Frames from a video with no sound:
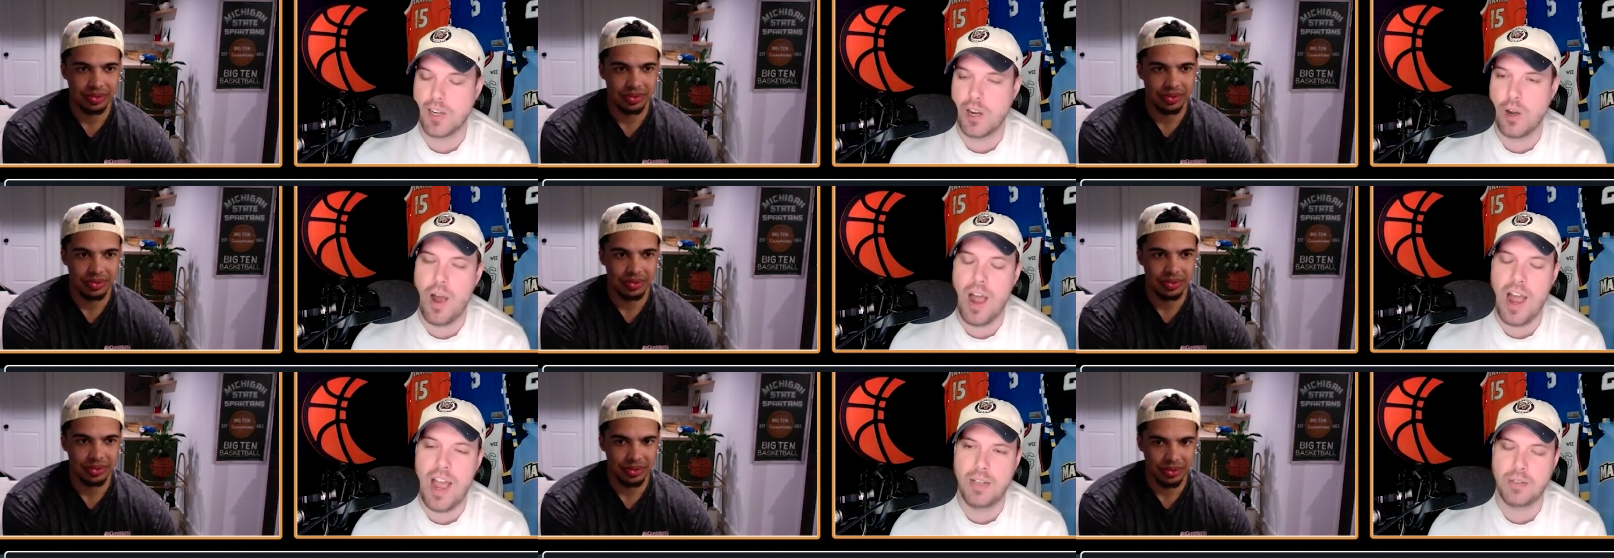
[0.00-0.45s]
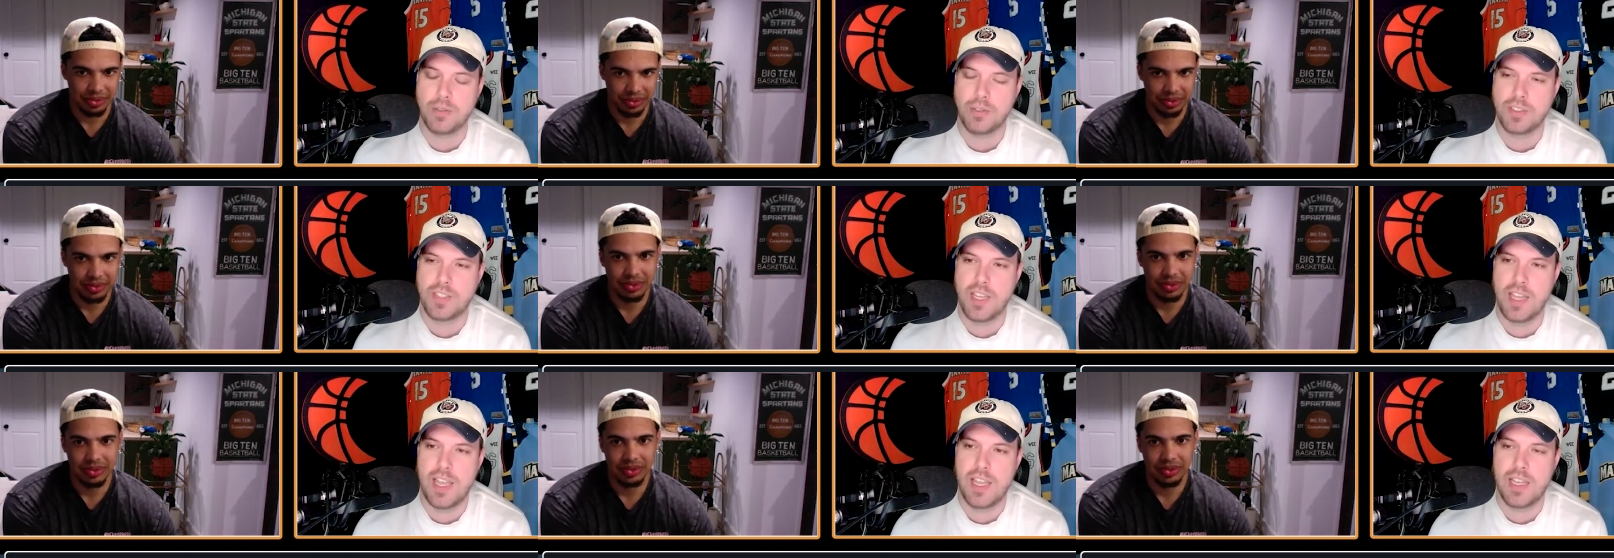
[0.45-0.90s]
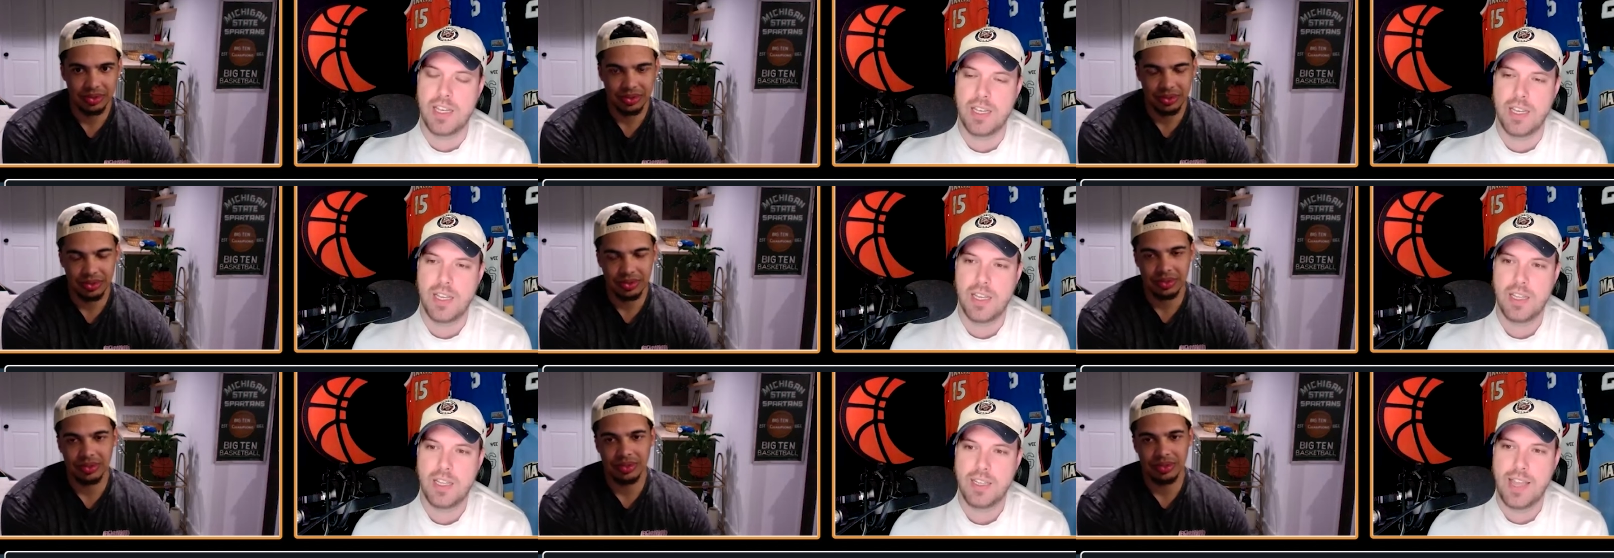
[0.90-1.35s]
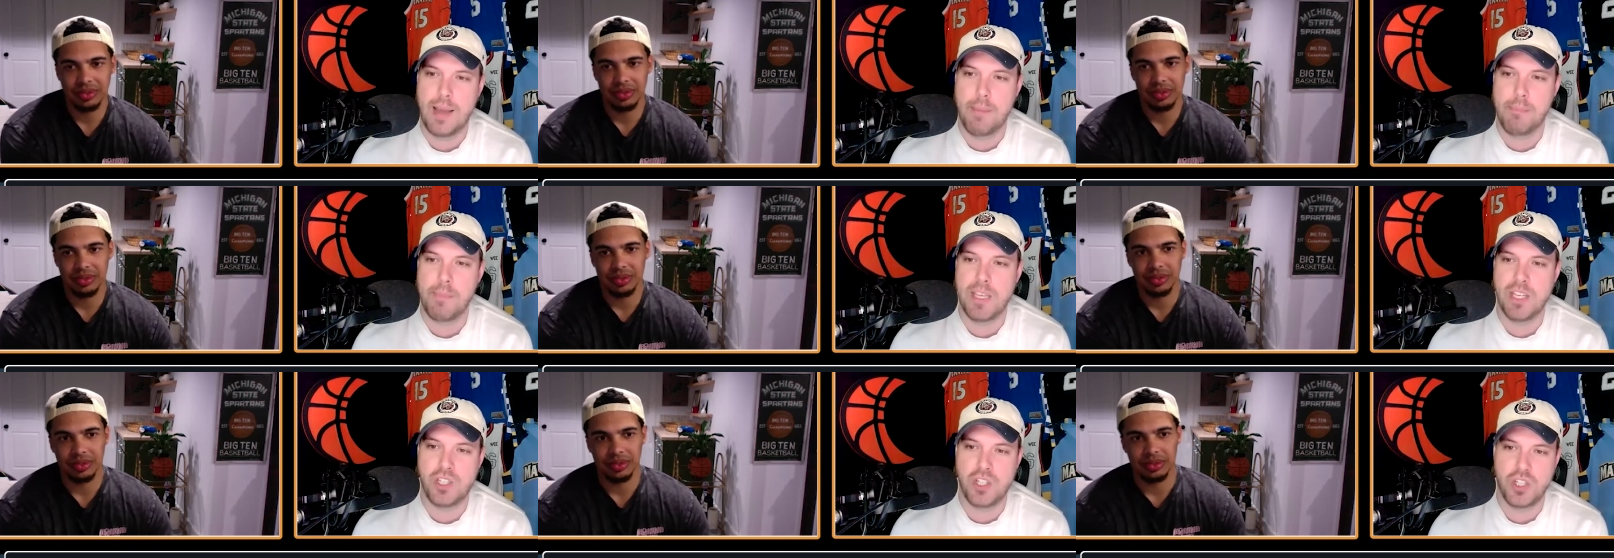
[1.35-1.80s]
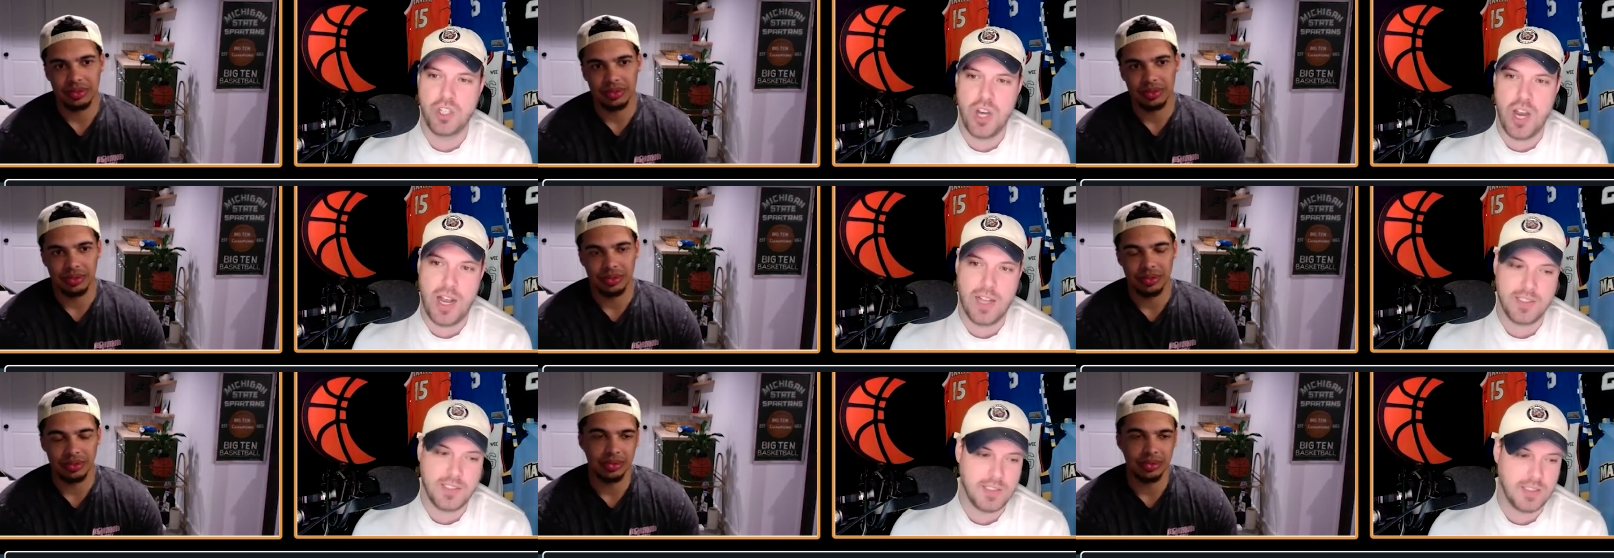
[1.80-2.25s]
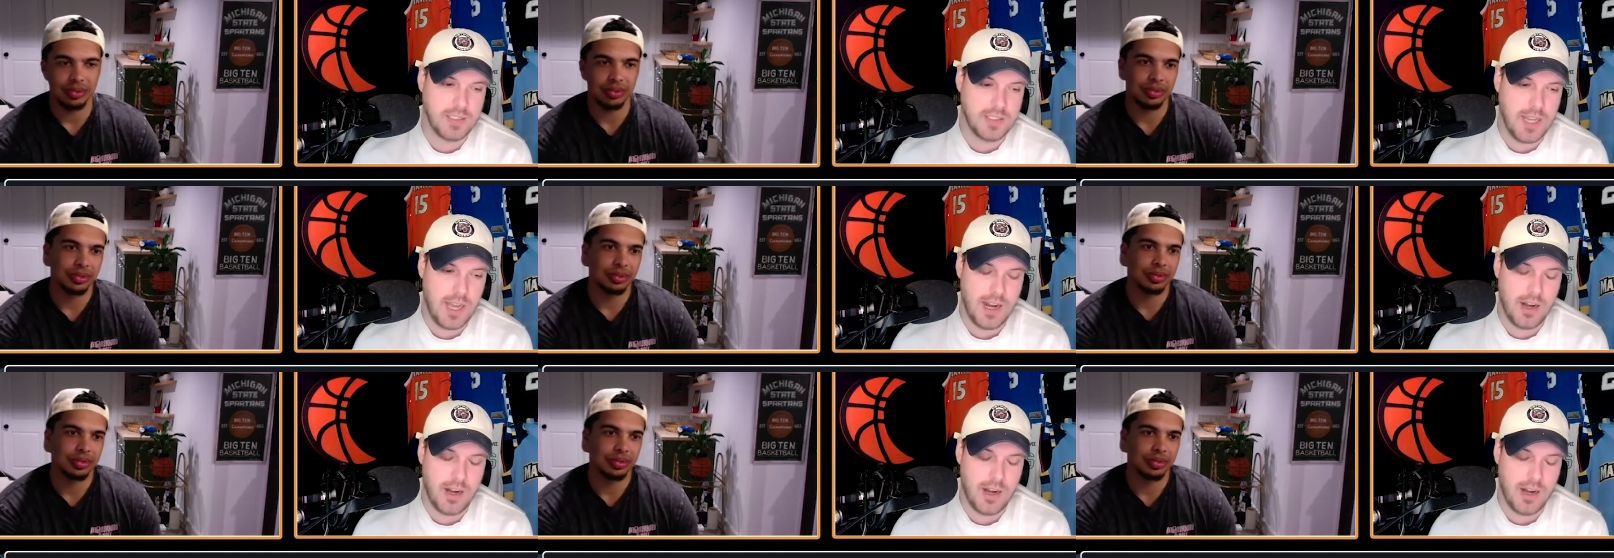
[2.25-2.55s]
Speaker 1: Like Ohio State got Meachie Johnson.